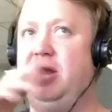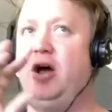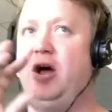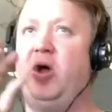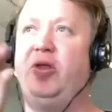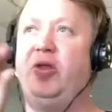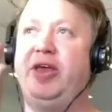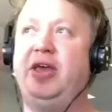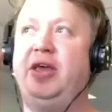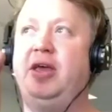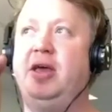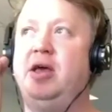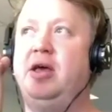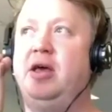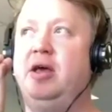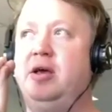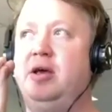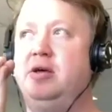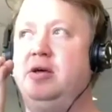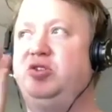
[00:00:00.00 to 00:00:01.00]
they're not
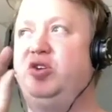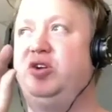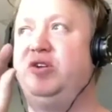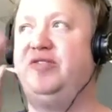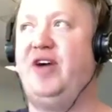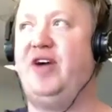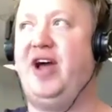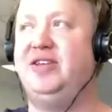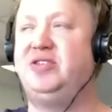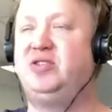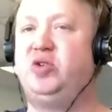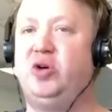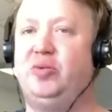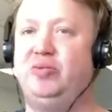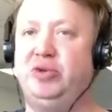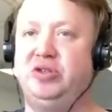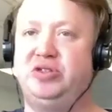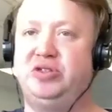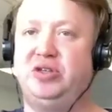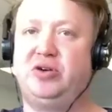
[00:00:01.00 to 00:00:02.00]
only sort of High
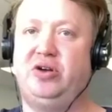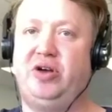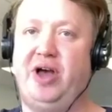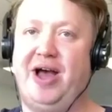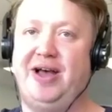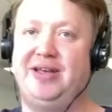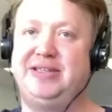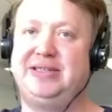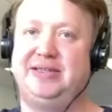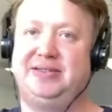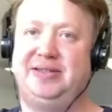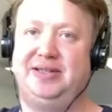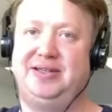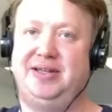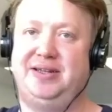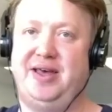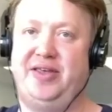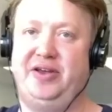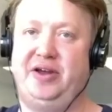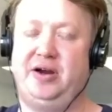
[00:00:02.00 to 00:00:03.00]
School Musical-esque,
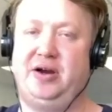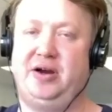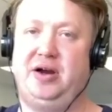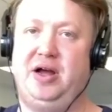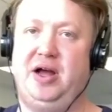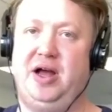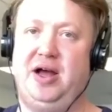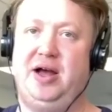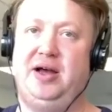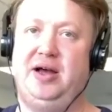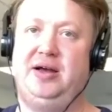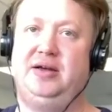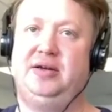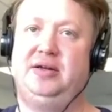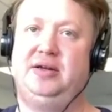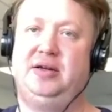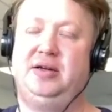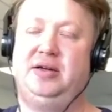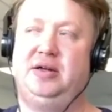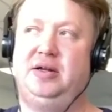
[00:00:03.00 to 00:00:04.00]
because that's another
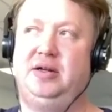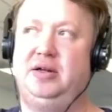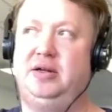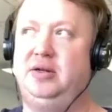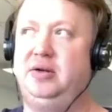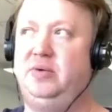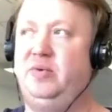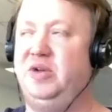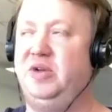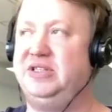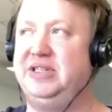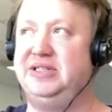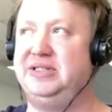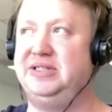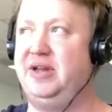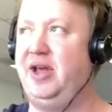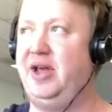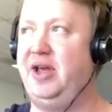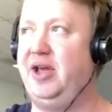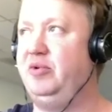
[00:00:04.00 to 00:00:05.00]

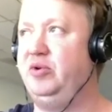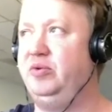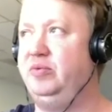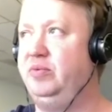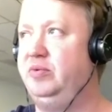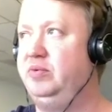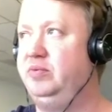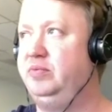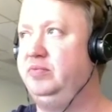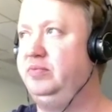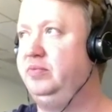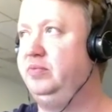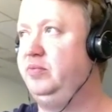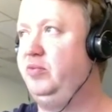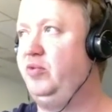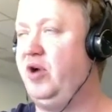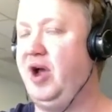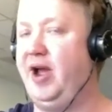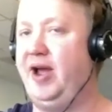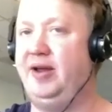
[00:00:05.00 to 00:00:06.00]
what's his name?
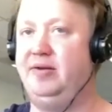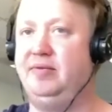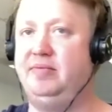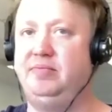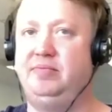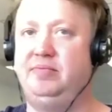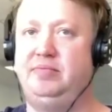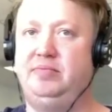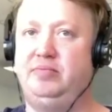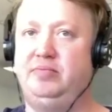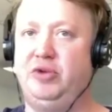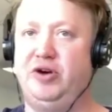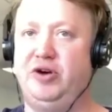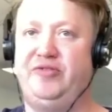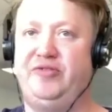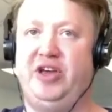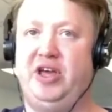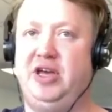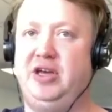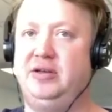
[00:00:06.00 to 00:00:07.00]
Ryan
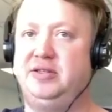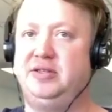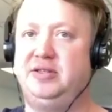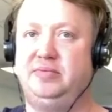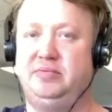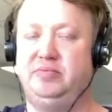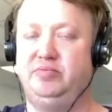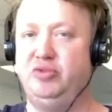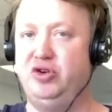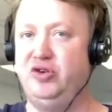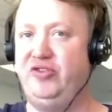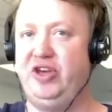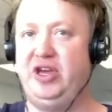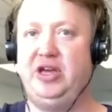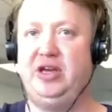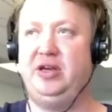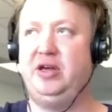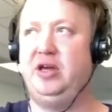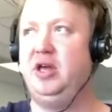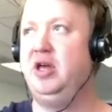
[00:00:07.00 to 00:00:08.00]
Murphy
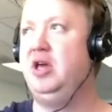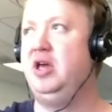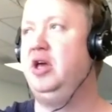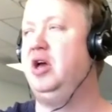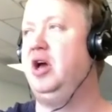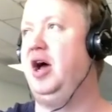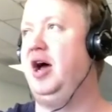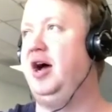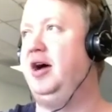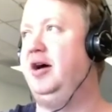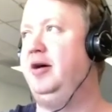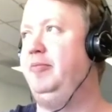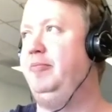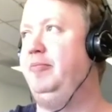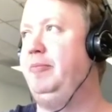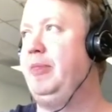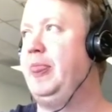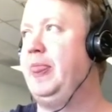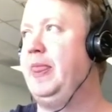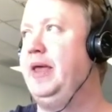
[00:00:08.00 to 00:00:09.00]
movie.
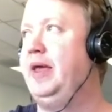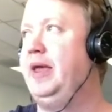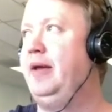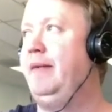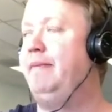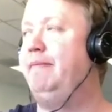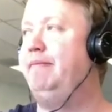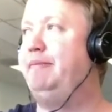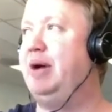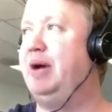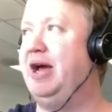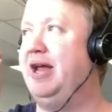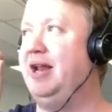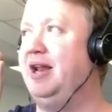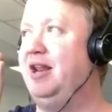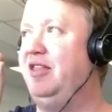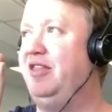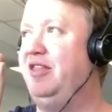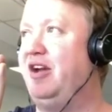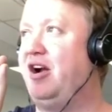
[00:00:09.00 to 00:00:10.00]
But
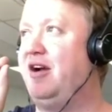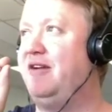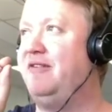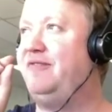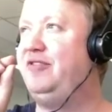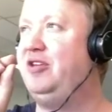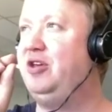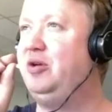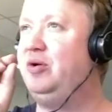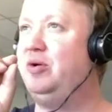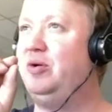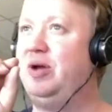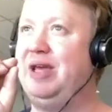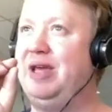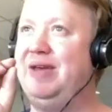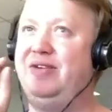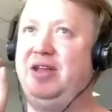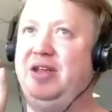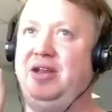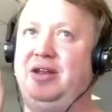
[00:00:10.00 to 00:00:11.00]
there are a few
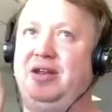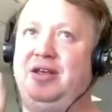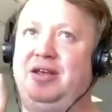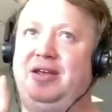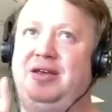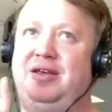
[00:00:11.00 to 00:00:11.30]
even